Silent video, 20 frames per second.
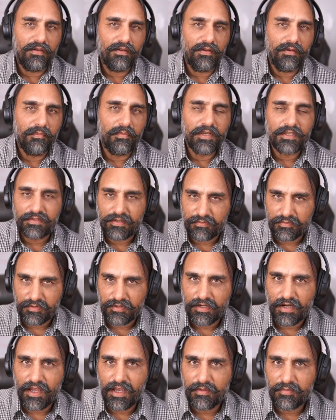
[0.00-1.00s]
by
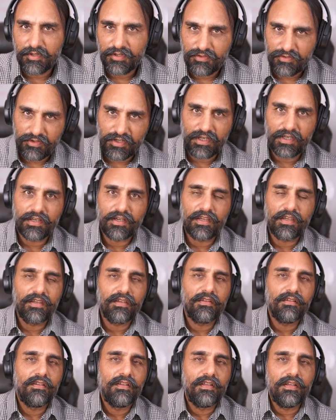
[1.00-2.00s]
subscribing,
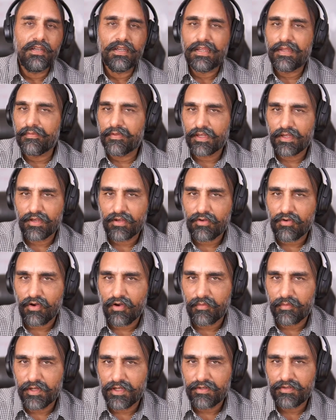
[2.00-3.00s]
sharing, leaving a
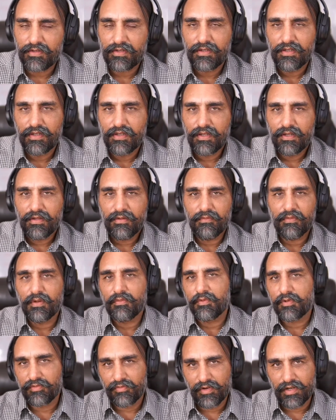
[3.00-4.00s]
comment. We
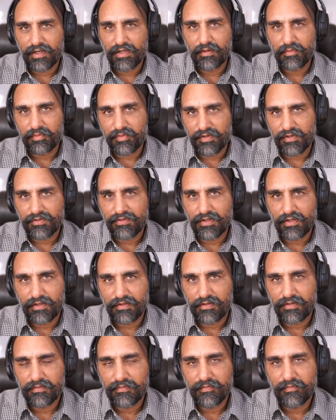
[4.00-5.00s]
would really
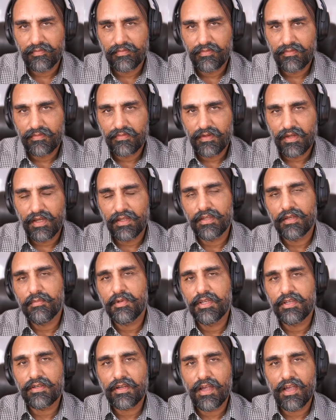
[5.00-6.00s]
appreciate. In the
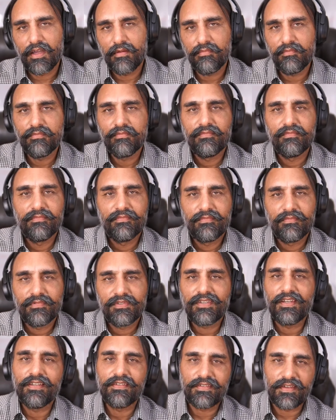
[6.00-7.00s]
meantime,
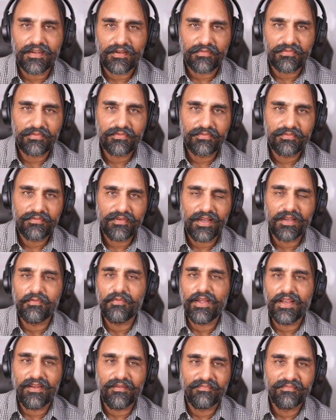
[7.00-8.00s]
stay safe and
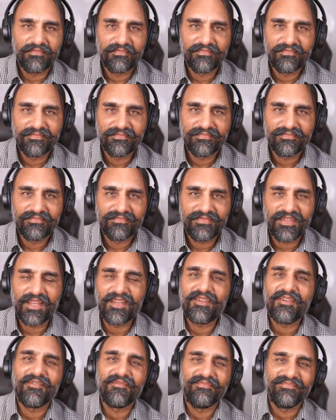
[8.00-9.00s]
well. Thank you.